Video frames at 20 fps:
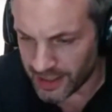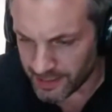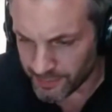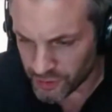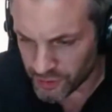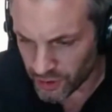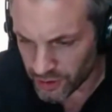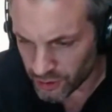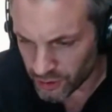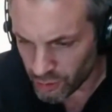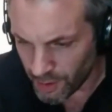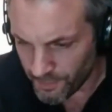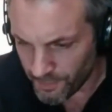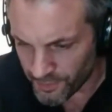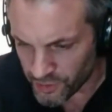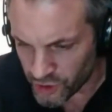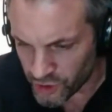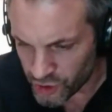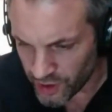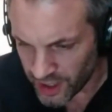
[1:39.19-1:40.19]
I'm going to go
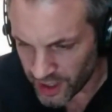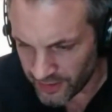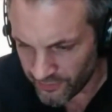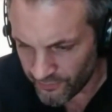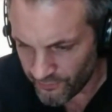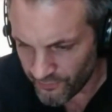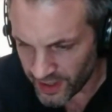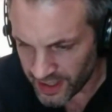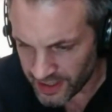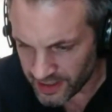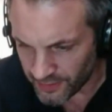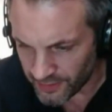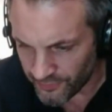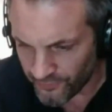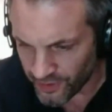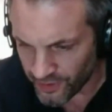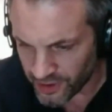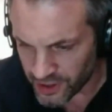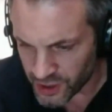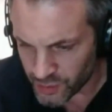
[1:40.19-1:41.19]
up and try and find the
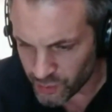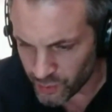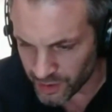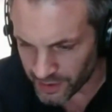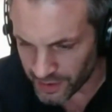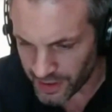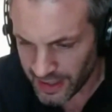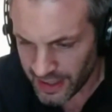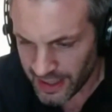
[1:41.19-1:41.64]
first one.